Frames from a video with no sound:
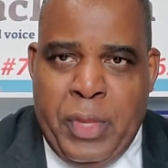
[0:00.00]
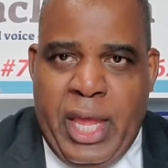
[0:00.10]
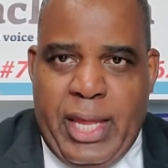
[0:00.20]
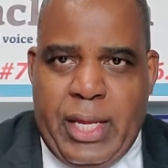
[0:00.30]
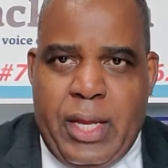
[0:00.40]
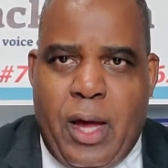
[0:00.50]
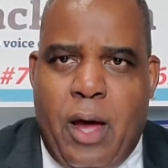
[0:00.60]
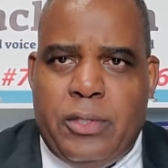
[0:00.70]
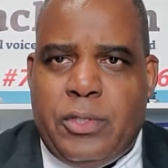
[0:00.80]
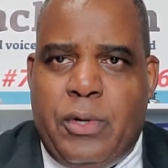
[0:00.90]
And then
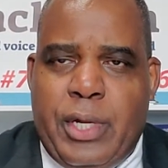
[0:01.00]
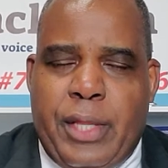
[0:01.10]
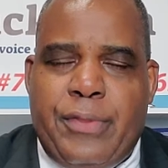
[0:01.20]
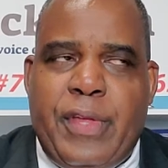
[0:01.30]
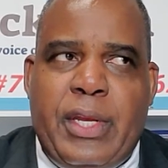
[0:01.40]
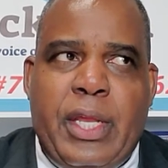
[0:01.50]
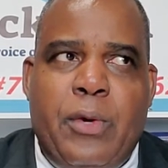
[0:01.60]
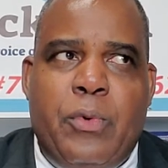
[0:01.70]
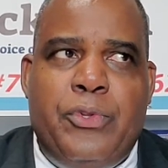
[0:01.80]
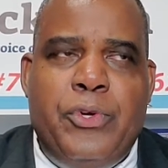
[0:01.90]
also another thing that it
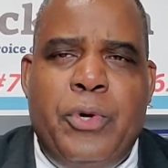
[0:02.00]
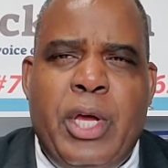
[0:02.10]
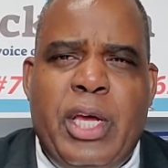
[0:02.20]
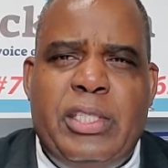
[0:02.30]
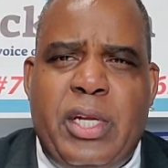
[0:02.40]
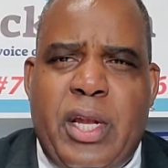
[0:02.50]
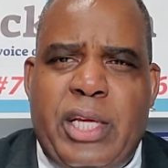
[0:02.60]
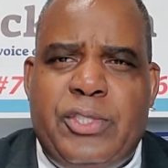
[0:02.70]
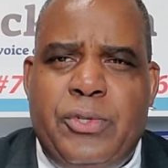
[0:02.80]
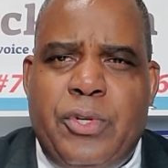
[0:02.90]
will do is it'll
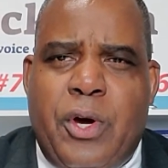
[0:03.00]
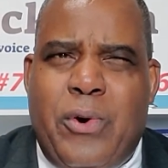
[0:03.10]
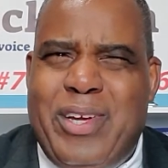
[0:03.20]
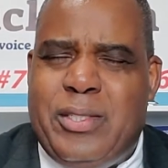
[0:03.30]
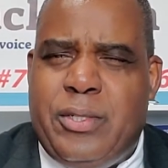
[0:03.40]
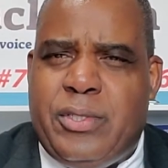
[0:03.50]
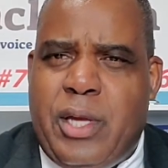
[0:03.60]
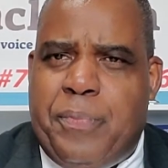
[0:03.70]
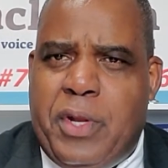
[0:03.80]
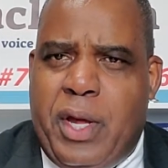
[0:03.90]
let you know, is there
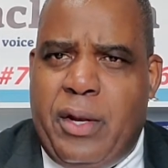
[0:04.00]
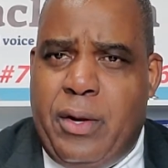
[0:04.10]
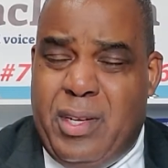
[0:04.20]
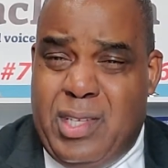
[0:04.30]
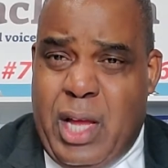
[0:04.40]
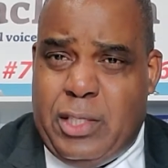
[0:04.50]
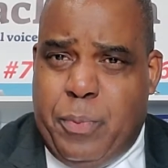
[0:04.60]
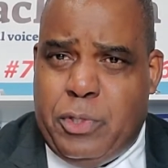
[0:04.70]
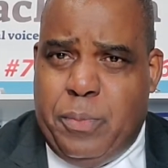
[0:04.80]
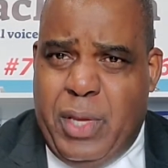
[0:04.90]
something on there that's not
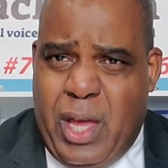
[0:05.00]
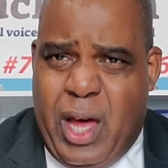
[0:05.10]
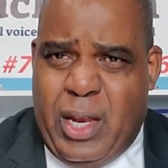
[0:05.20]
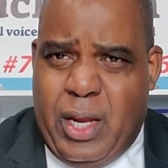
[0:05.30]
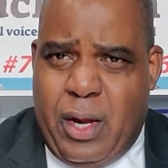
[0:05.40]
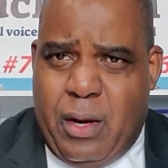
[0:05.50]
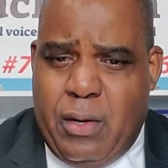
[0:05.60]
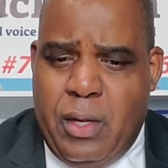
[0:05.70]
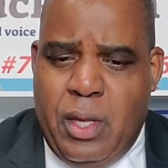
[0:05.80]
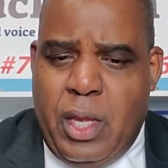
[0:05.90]
supposed to be on there?
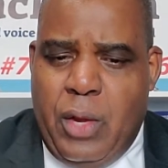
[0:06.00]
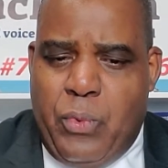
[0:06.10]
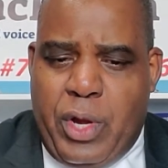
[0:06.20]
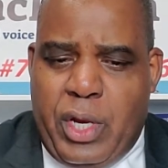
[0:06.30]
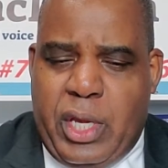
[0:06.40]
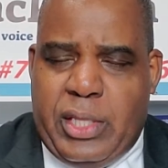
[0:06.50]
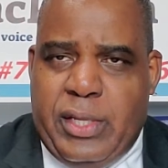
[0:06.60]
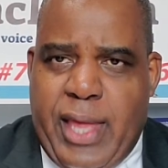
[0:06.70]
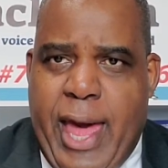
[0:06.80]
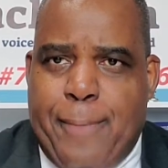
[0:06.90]
And we're going to get
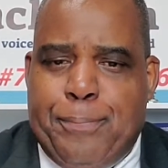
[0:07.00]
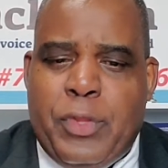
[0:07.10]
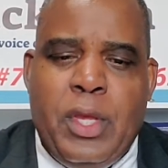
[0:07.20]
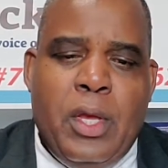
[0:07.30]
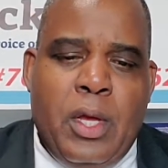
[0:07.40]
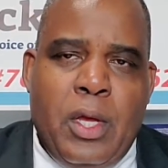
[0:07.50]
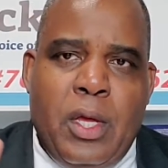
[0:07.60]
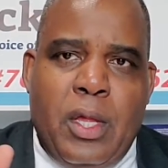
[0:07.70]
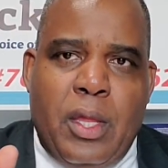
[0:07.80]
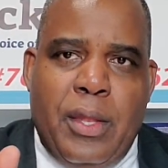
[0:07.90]
to that.
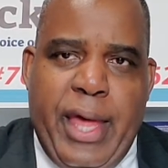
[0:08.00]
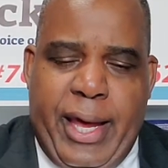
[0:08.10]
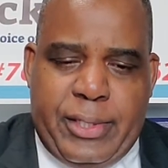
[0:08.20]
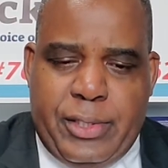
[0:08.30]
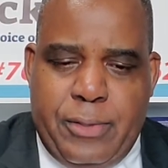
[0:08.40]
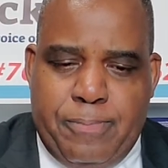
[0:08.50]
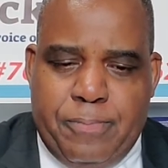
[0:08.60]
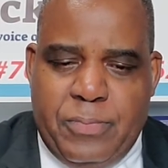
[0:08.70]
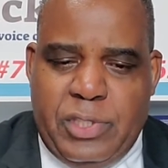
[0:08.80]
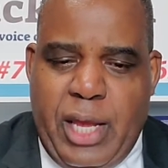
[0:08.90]
Next,
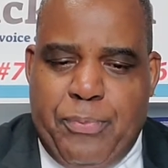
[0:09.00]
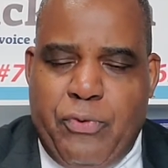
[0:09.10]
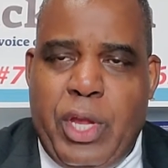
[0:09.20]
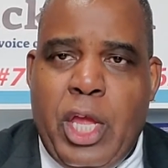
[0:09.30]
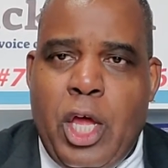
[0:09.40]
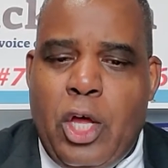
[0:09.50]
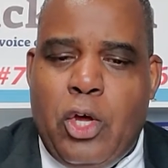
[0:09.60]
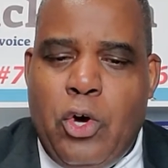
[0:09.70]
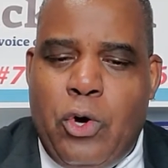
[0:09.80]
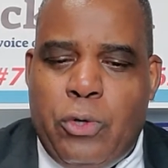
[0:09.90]
step 3,
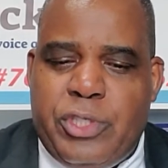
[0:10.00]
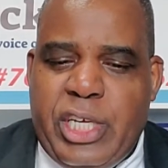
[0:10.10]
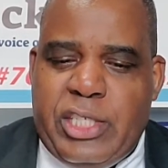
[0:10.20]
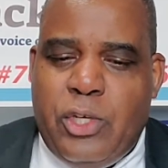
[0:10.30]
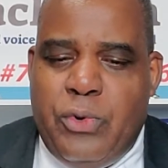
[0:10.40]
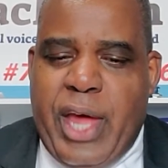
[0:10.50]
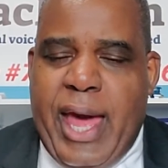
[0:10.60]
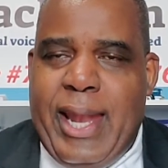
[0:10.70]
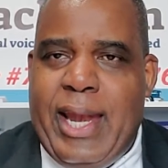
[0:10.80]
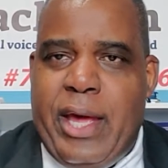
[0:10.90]
Google
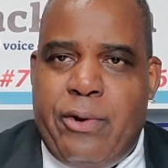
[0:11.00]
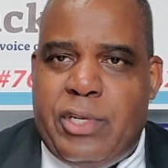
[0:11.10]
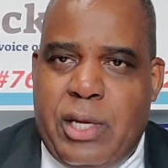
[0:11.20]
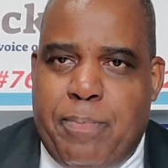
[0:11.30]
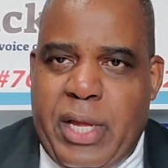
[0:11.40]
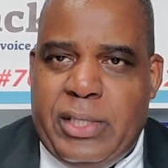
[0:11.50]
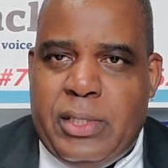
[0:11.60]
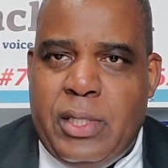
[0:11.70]
609 letter templates.